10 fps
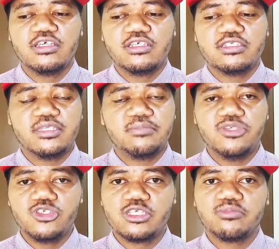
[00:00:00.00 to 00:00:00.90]
its
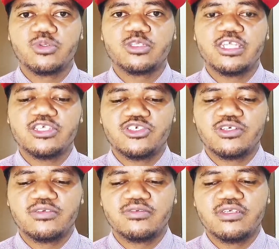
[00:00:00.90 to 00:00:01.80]
immutable
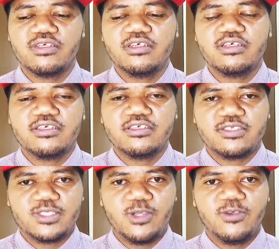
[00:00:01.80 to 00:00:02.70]
nature.
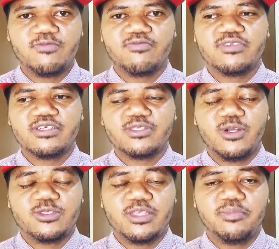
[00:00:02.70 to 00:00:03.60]
So there's
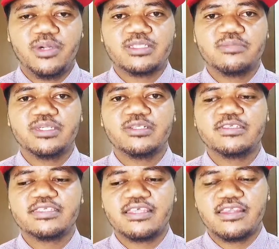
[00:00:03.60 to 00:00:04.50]
also a
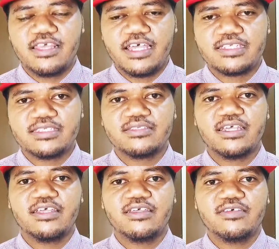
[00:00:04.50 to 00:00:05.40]
possibility that
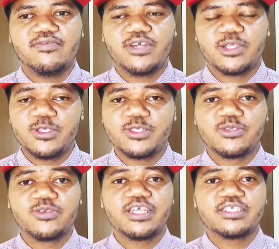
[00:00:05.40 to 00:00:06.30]
we're going to
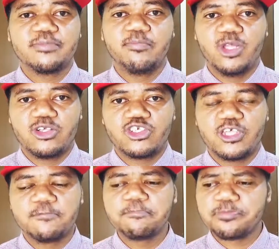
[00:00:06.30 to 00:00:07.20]
create a
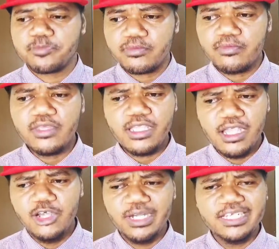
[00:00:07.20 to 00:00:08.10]
blockchain.
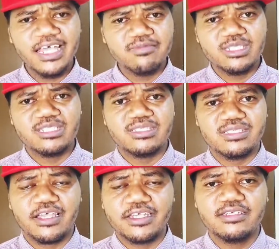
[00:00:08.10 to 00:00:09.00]
I already have the
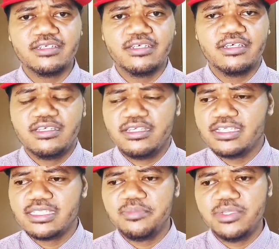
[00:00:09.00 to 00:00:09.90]
design.
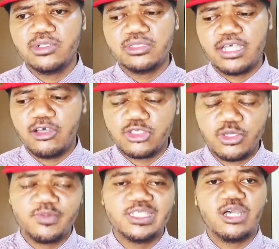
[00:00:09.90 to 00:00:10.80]
It's built out
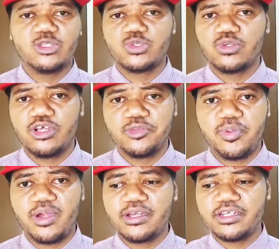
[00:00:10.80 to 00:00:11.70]
of down-to-earth
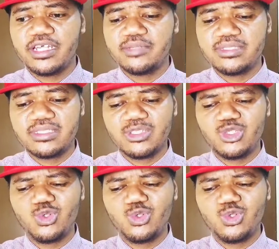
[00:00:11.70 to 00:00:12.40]
paradigms,